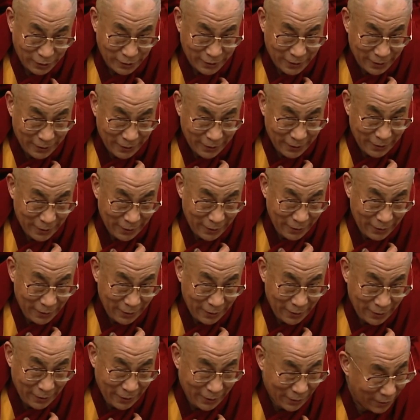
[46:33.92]
Buddhist.
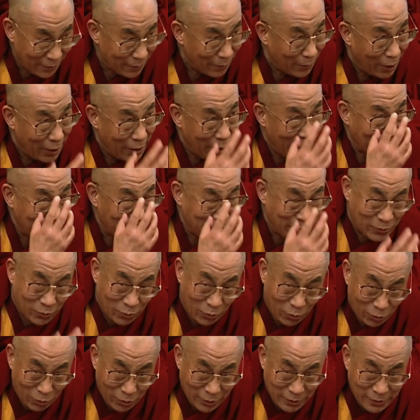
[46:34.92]
My
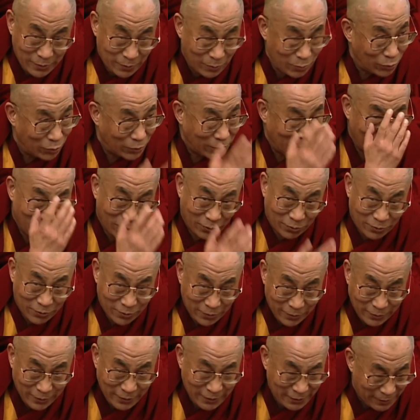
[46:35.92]
ultimate goal is
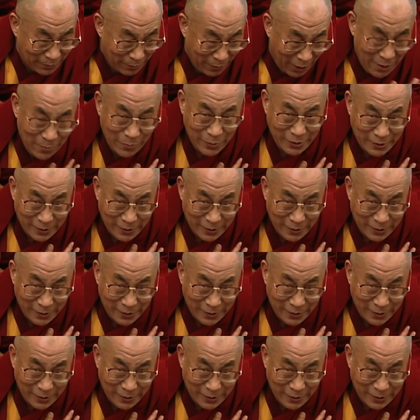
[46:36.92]
Buddhahood. This is my